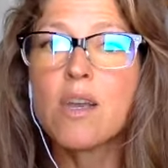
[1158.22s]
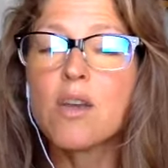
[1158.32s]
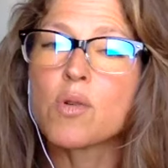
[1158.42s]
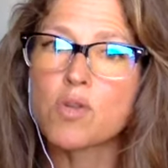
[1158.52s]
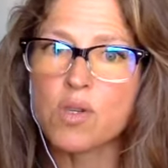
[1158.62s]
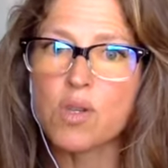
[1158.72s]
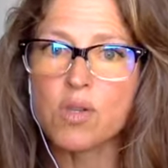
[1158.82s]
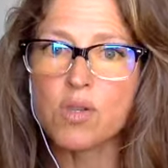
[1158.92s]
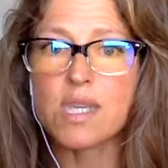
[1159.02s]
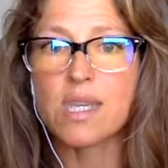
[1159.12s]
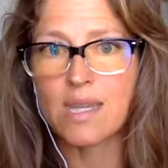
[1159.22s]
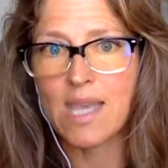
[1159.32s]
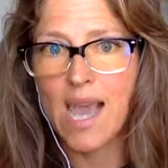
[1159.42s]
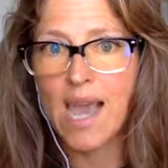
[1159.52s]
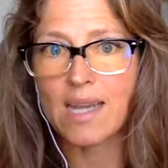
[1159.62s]
which results in
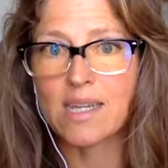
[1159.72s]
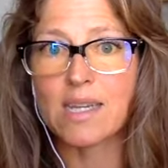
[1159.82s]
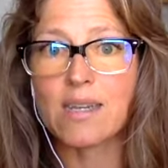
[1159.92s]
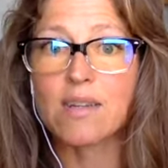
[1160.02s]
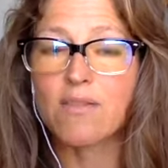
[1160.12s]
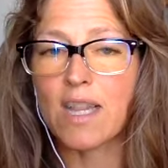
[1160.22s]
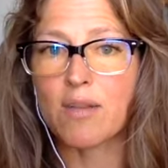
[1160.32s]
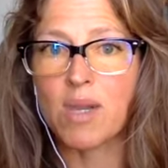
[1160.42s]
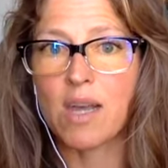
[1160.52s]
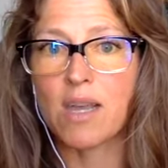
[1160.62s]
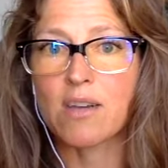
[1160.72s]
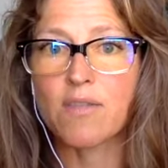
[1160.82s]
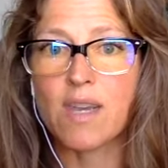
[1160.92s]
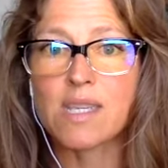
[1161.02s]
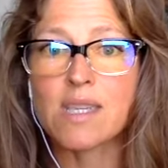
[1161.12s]
the acne developing on their
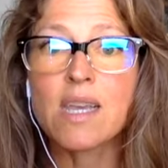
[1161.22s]
face.